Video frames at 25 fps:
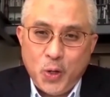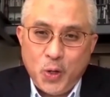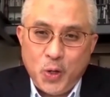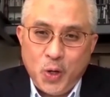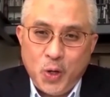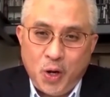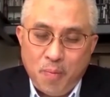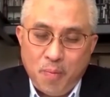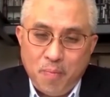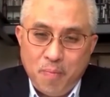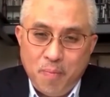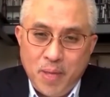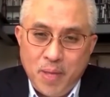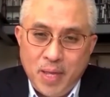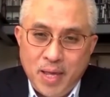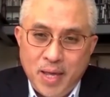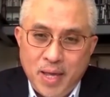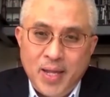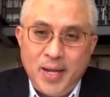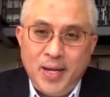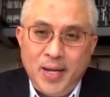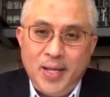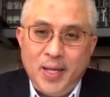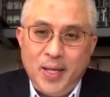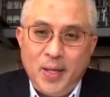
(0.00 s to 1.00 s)
not
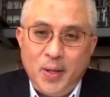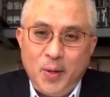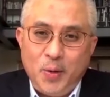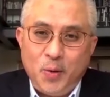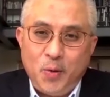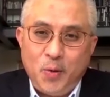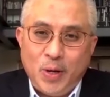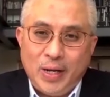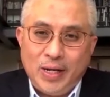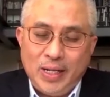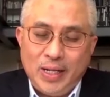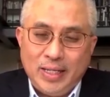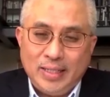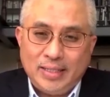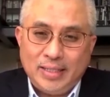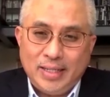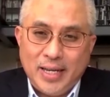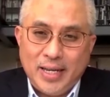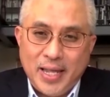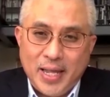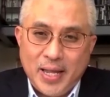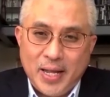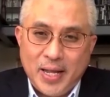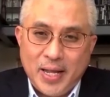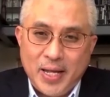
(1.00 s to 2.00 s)
merely what is
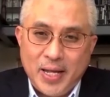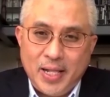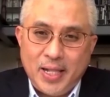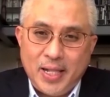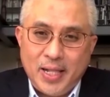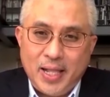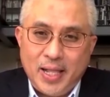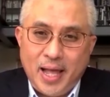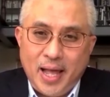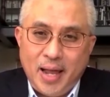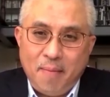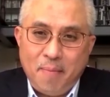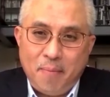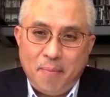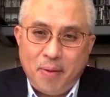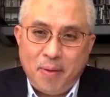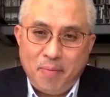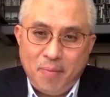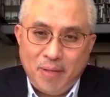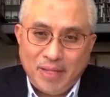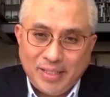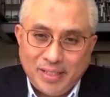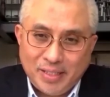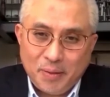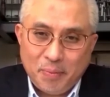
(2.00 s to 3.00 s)
legal and
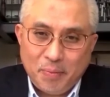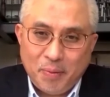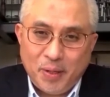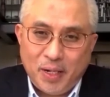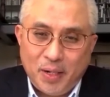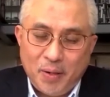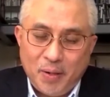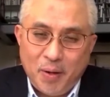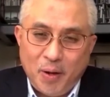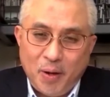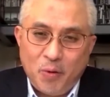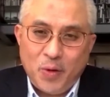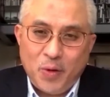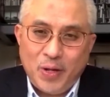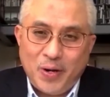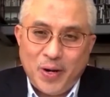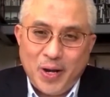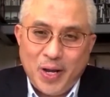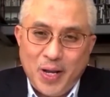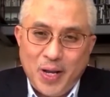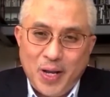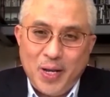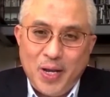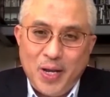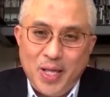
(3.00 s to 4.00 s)
permissible, but we
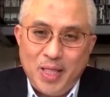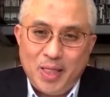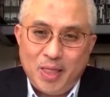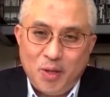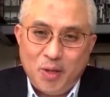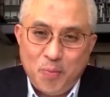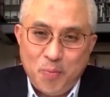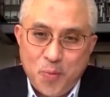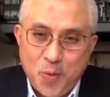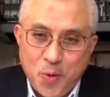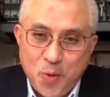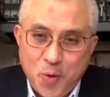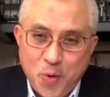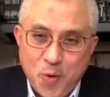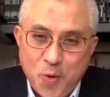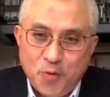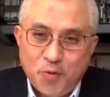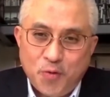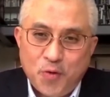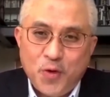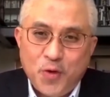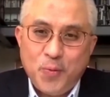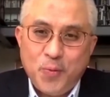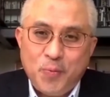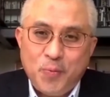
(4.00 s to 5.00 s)
really need to move